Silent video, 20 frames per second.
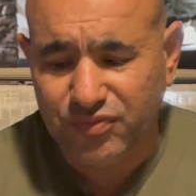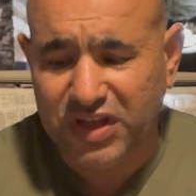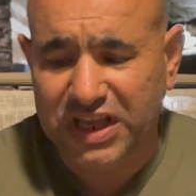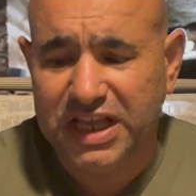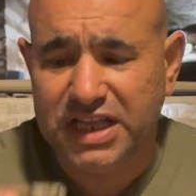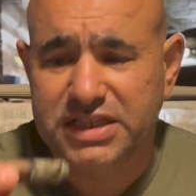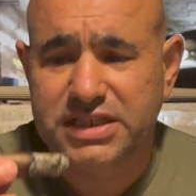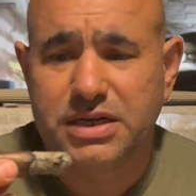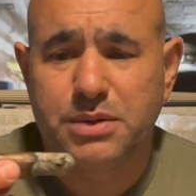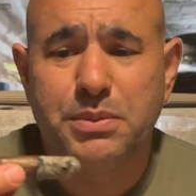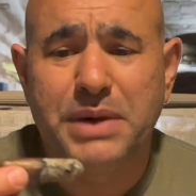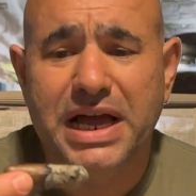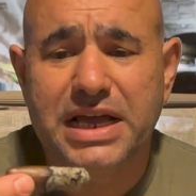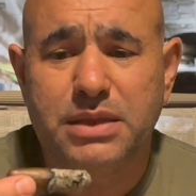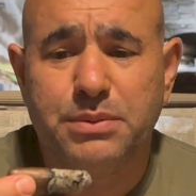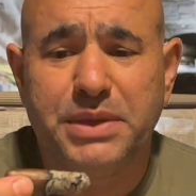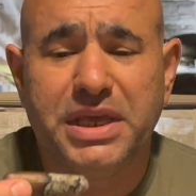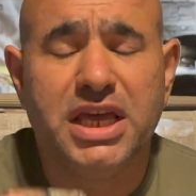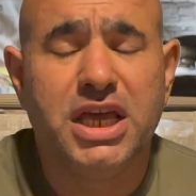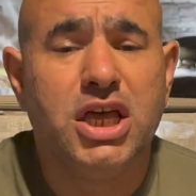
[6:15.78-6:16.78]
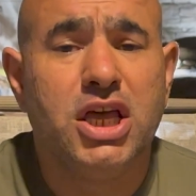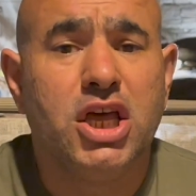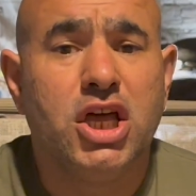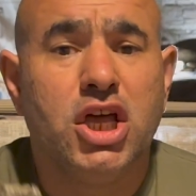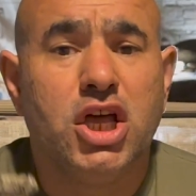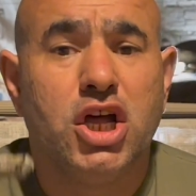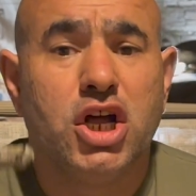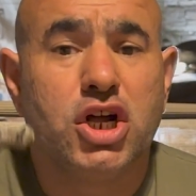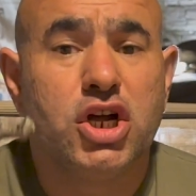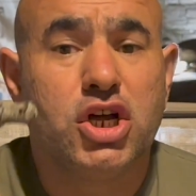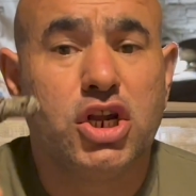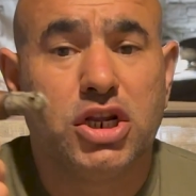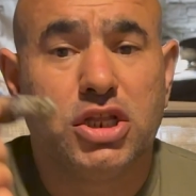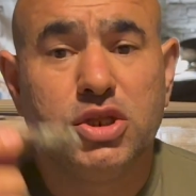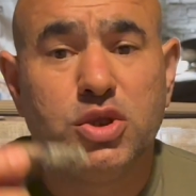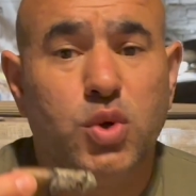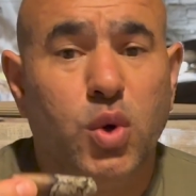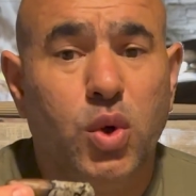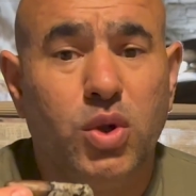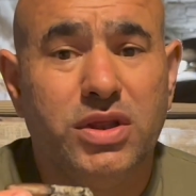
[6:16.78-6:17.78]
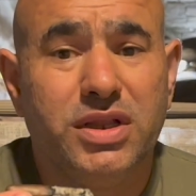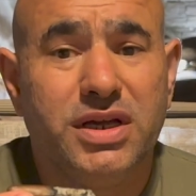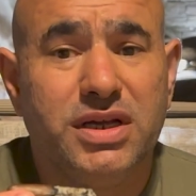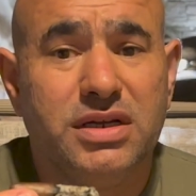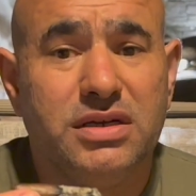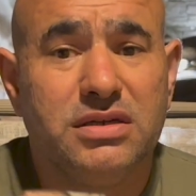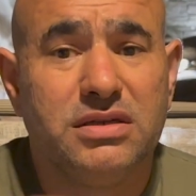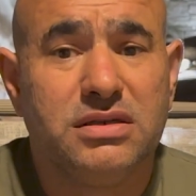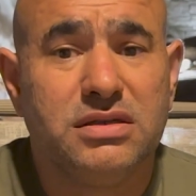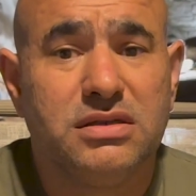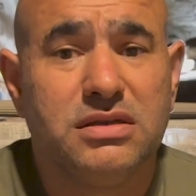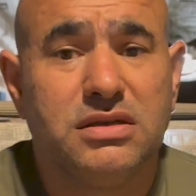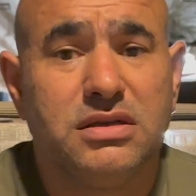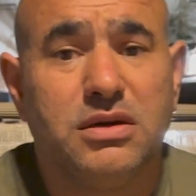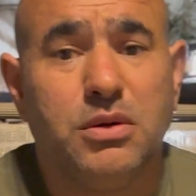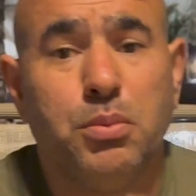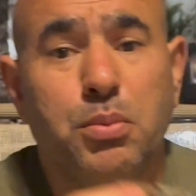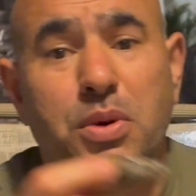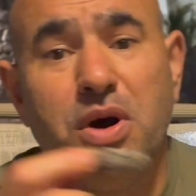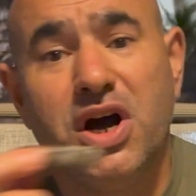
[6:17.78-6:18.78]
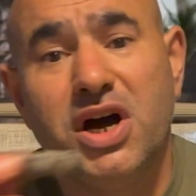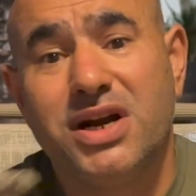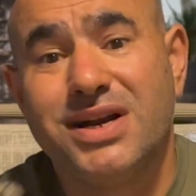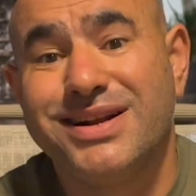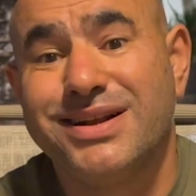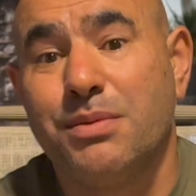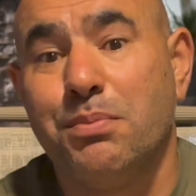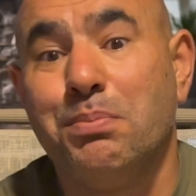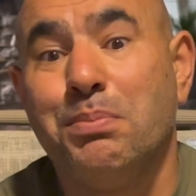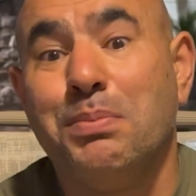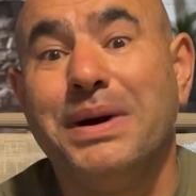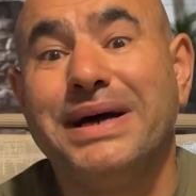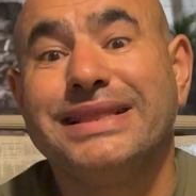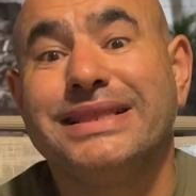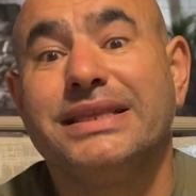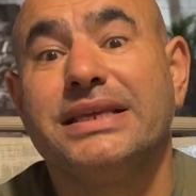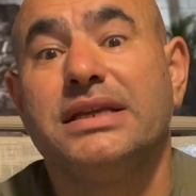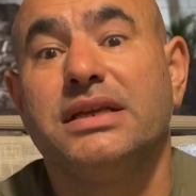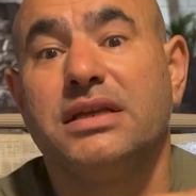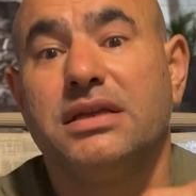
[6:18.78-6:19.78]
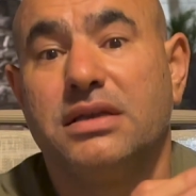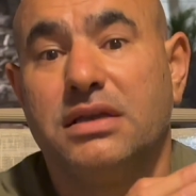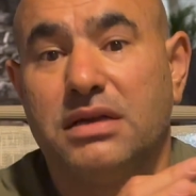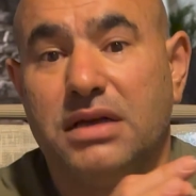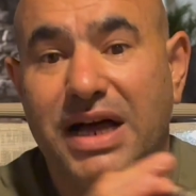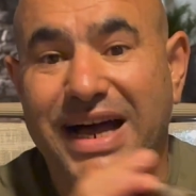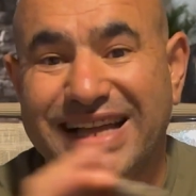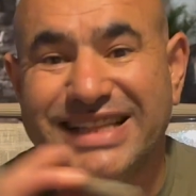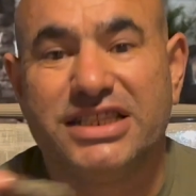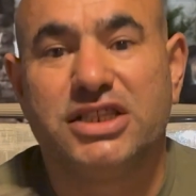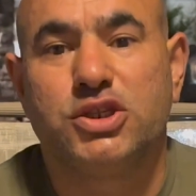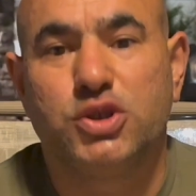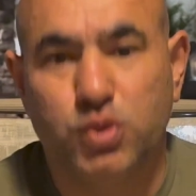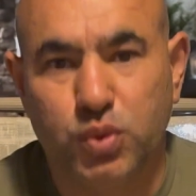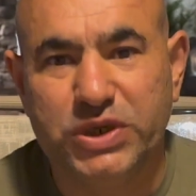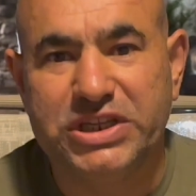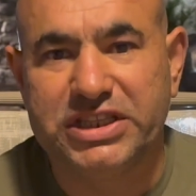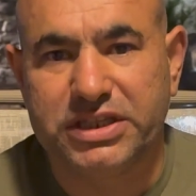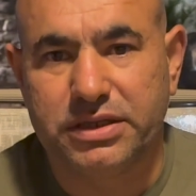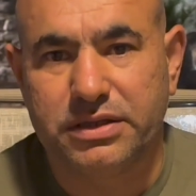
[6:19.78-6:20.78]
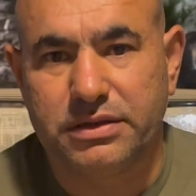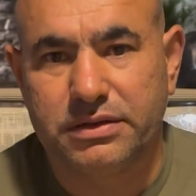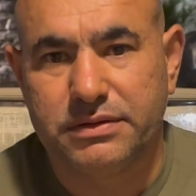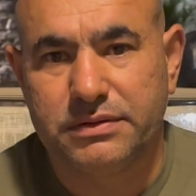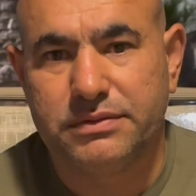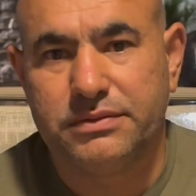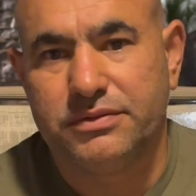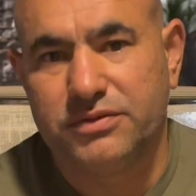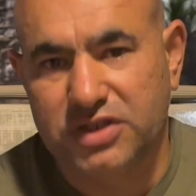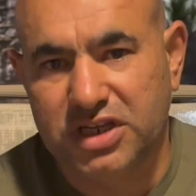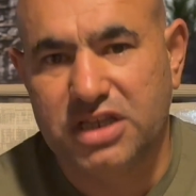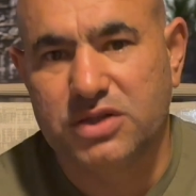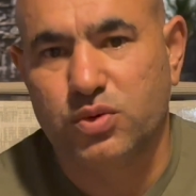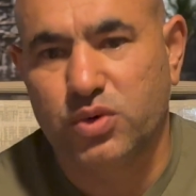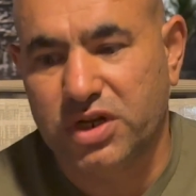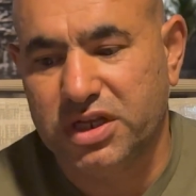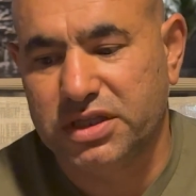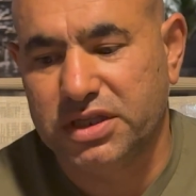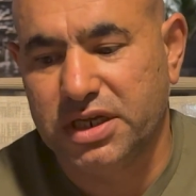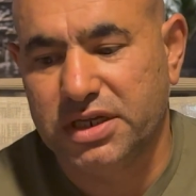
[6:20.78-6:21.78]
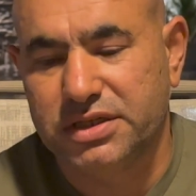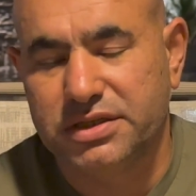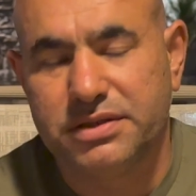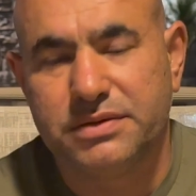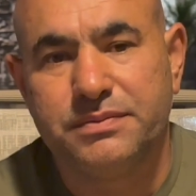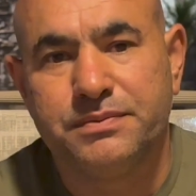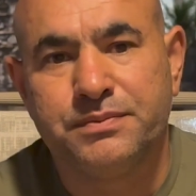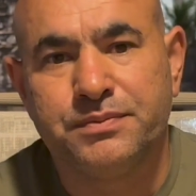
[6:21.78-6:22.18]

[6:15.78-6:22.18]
It remind me granola bar, but unsweetened. That's what I taste.